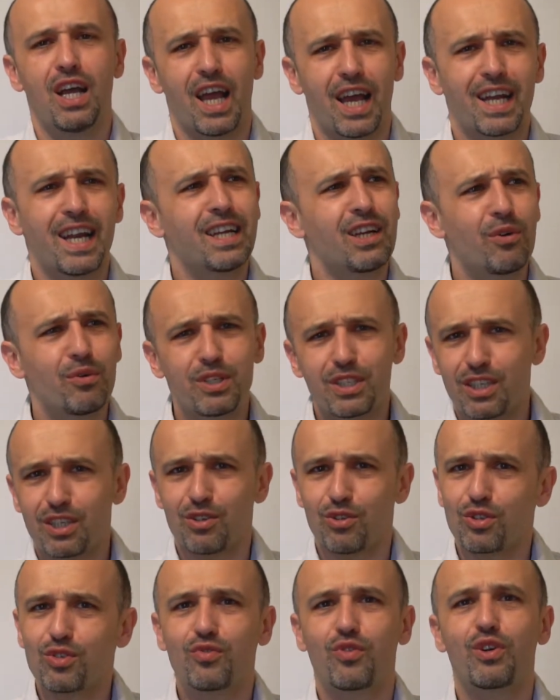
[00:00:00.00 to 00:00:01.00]
And I know it's a
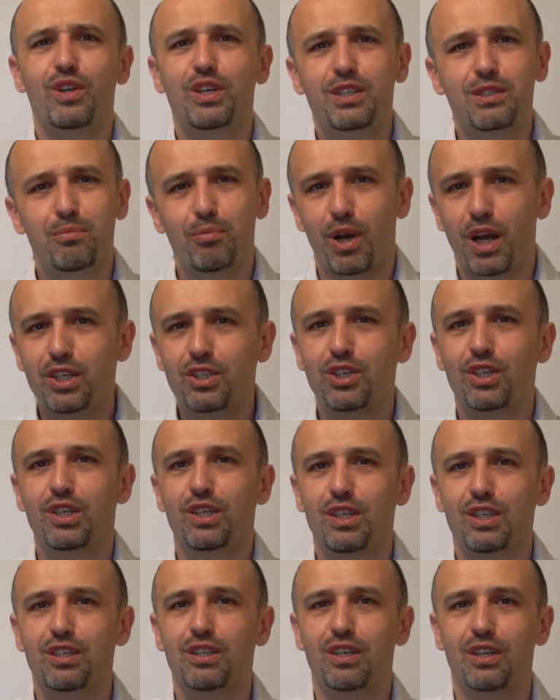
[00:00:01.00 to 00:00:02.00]
useful expression,
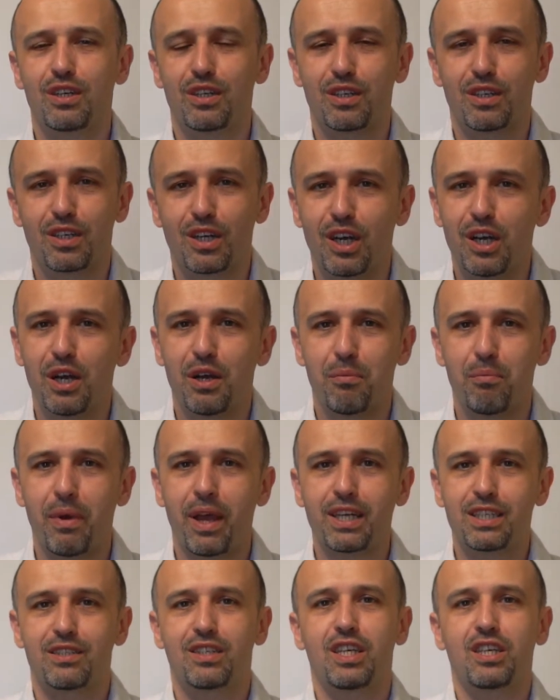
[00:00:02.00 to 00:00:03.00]
it uh,
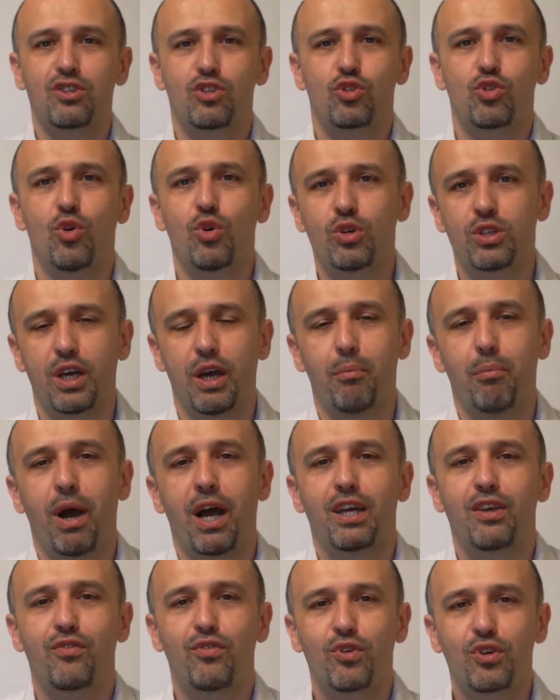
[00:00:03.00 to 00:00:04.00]
makes things shorter,
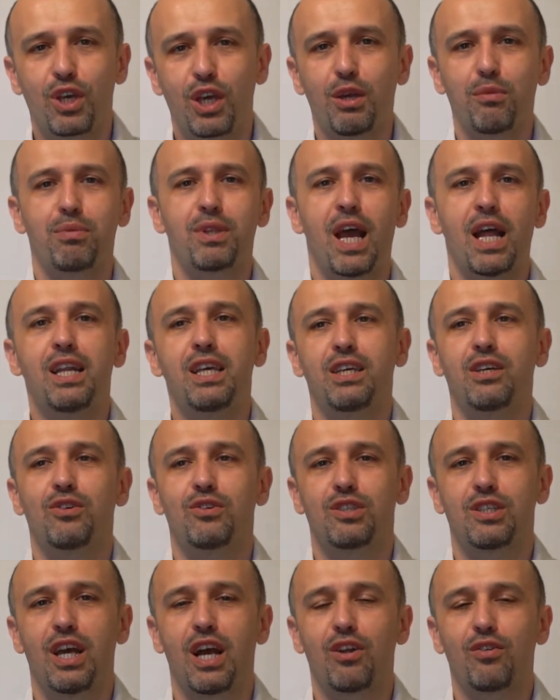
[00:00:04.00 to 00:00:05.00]
but if you keep telling
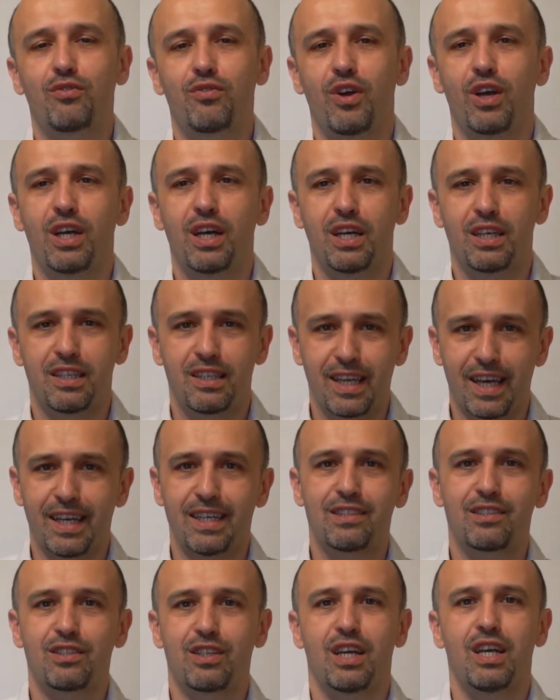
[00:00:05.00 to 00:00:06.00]
yourself
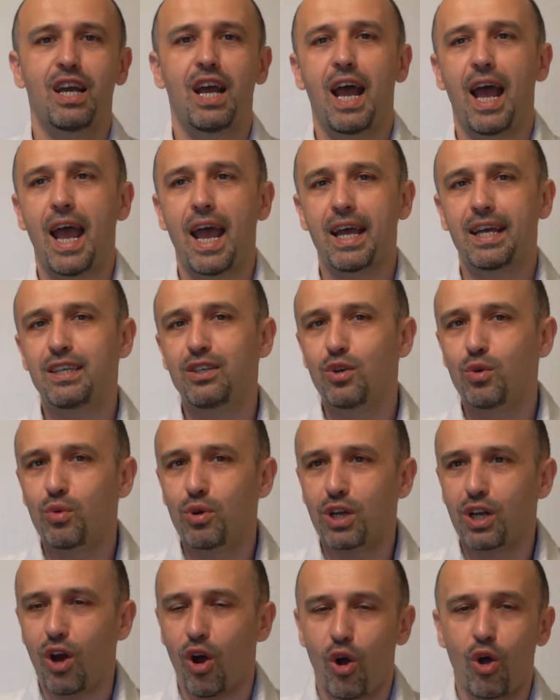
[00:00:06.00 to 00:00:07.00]
this, you
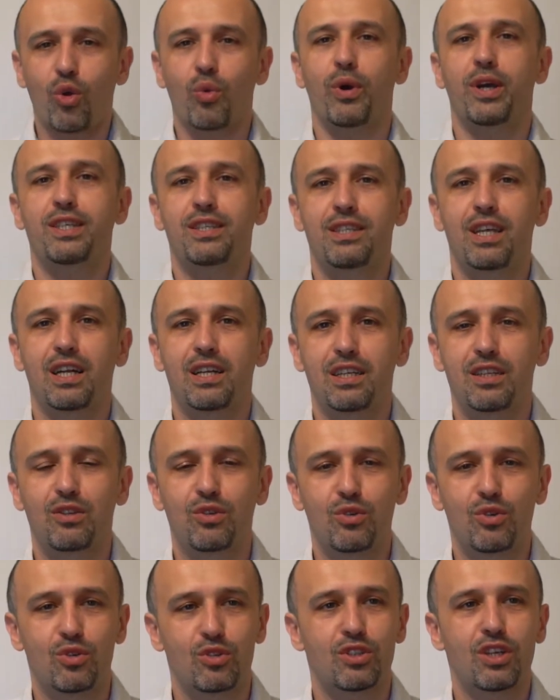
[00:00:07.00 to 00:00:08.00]
will always tell it
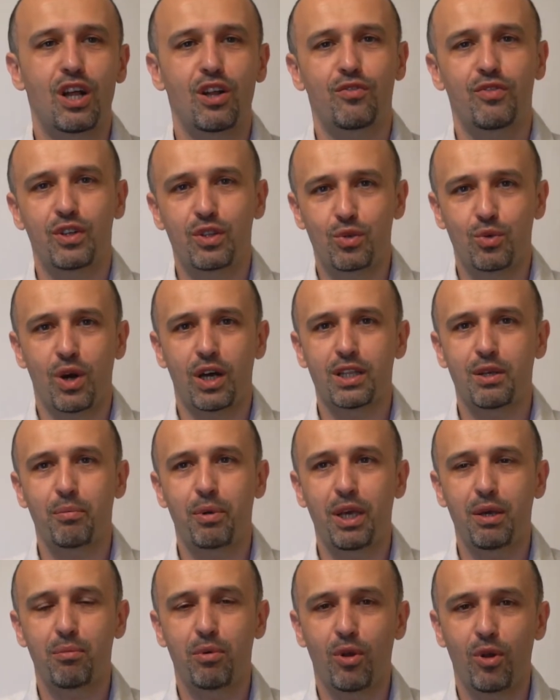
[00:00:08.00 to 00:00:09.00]
to yourself and to other
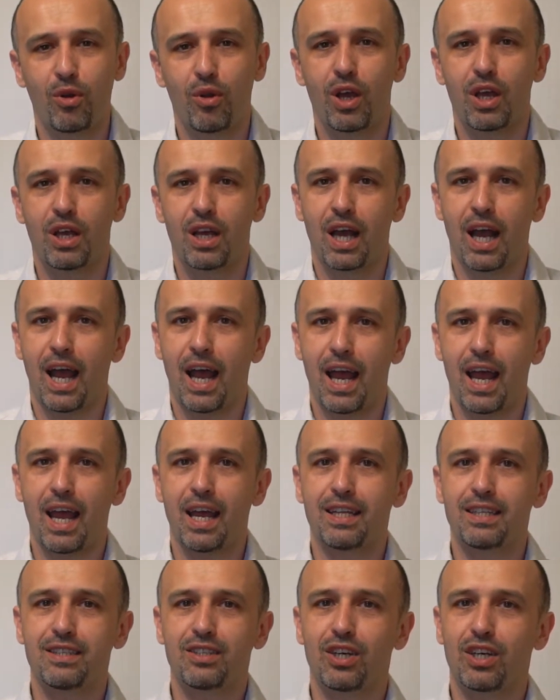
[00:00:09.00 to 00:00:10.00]
people,
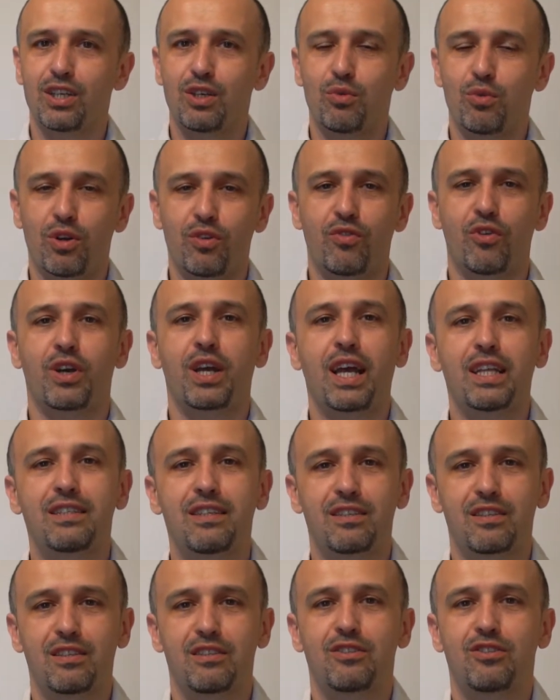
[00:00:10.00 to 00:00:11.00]
and uh, you will forget
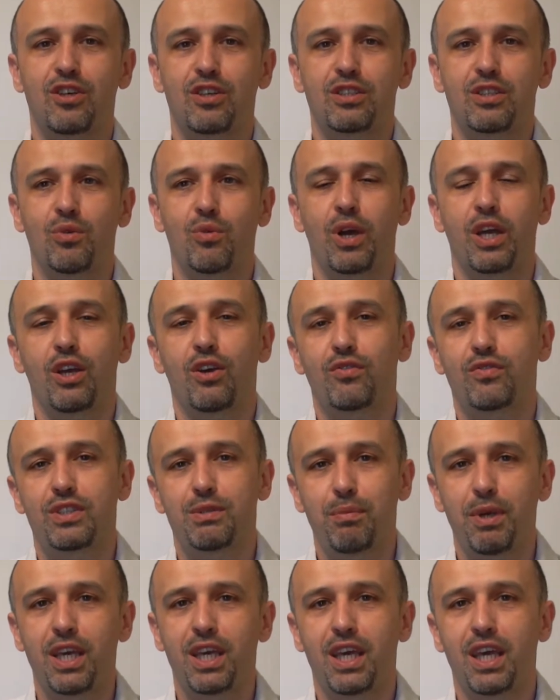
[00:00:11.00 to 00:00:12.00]
that it's just a way of
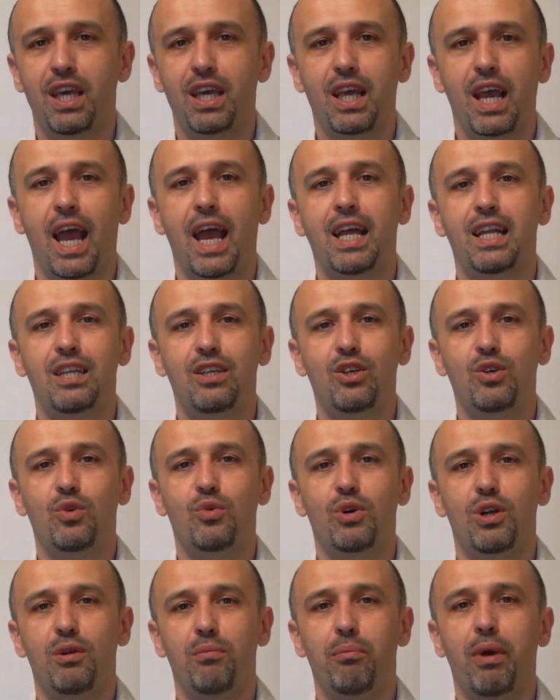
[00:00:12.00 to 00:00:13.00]
speaking, and you
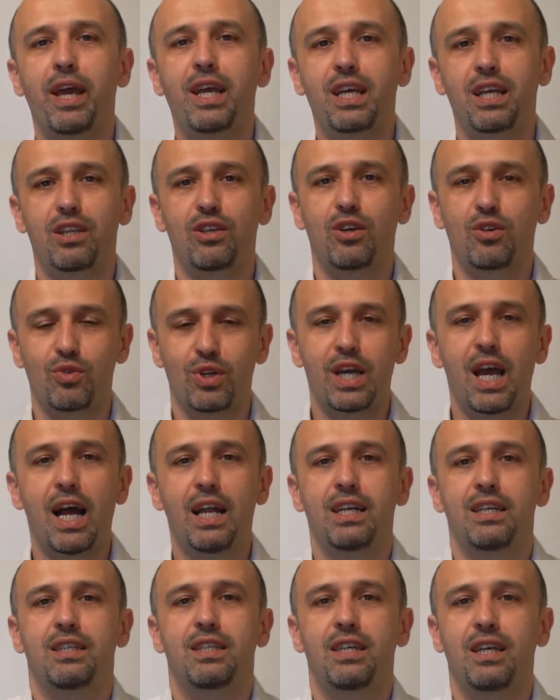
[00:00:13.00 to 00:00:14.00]
will make it your
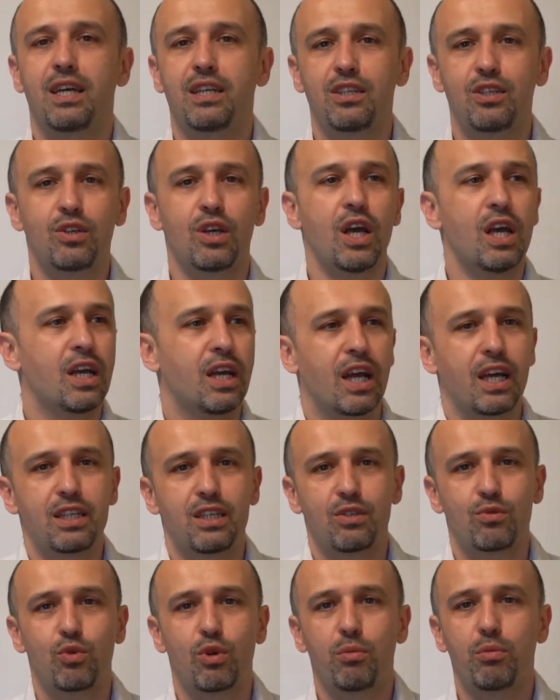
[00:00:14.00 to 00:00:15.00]
reality, and you and
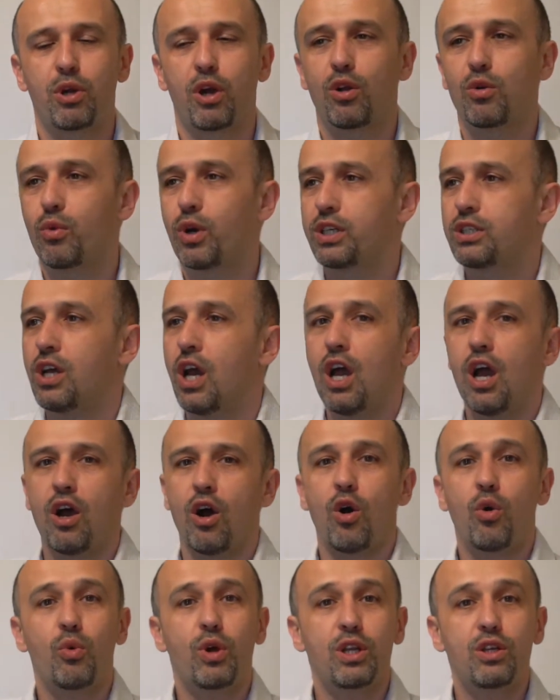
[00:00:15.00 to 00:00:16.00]
it will be always,
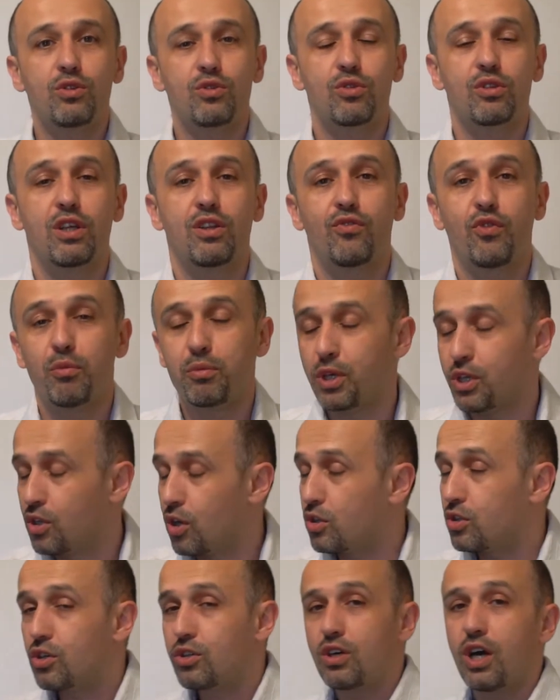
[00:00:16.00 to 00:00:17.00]
oh, will you do that for me?
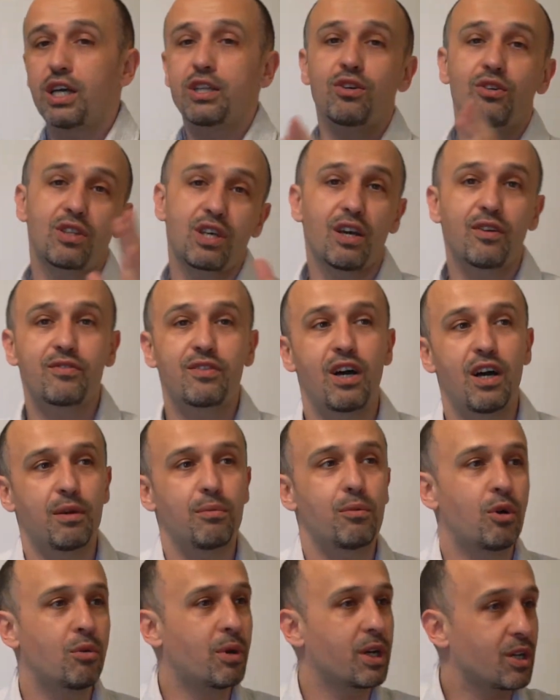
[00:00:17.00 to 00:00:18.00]
No, no, no, I don't have
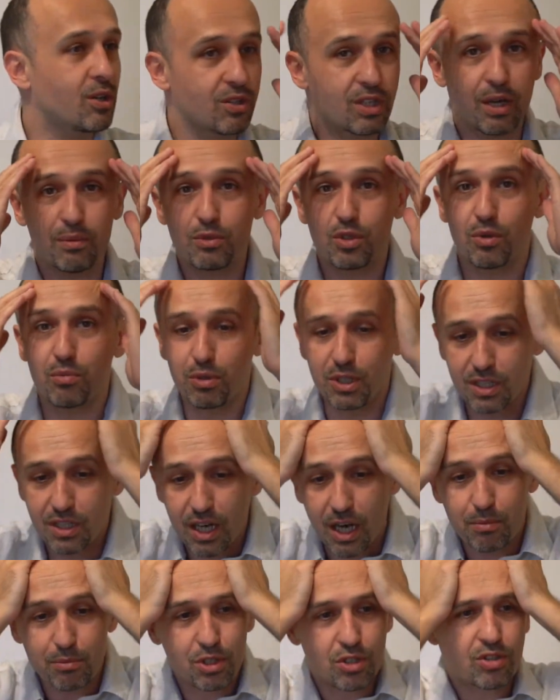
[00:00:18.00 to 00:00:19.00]
time. Oh my God, I'm so busy,
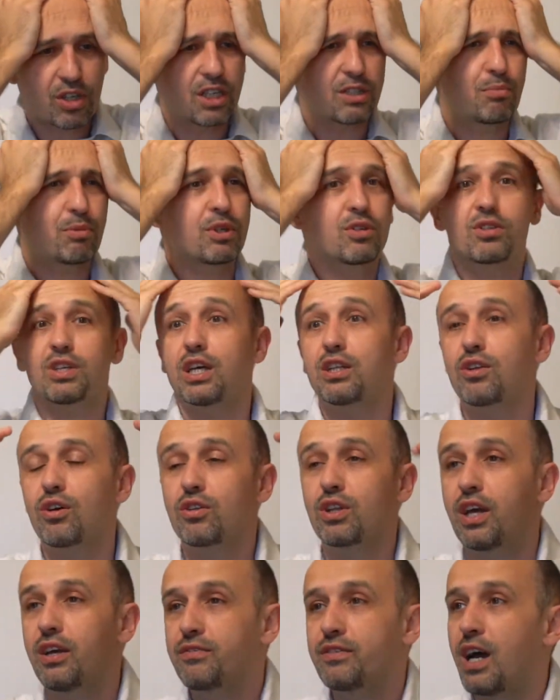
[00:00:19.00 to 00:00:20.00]
I'm stressed because I
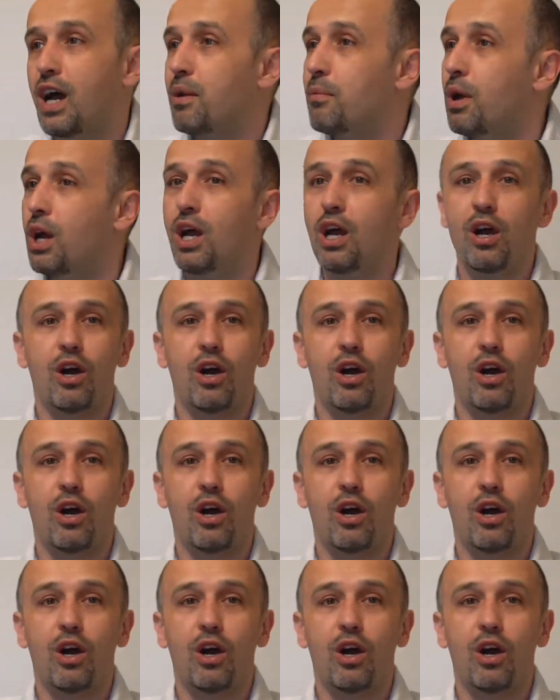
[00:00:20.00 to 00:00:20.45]
don't have time.